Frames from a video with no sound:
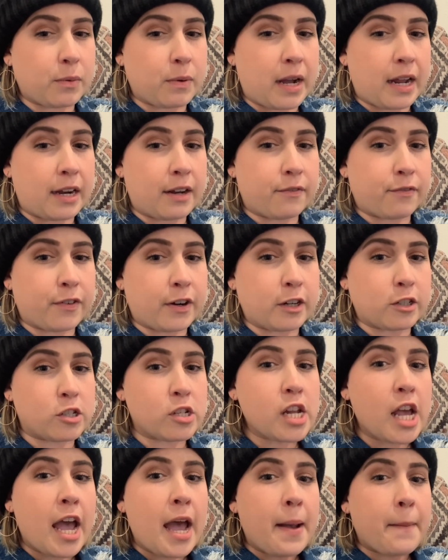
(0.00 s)
right at
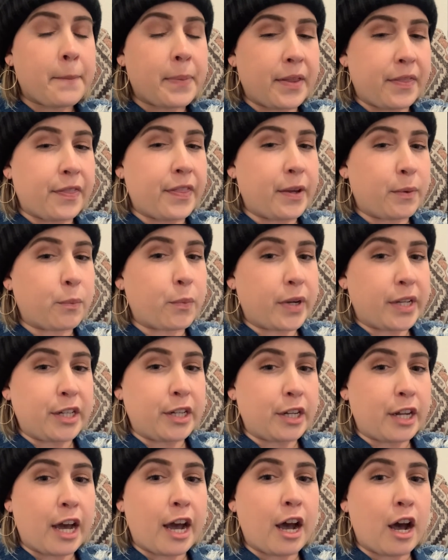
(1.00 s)
first, but then we
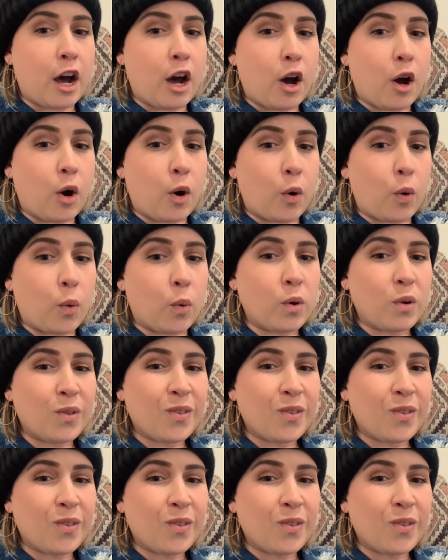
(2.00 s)
know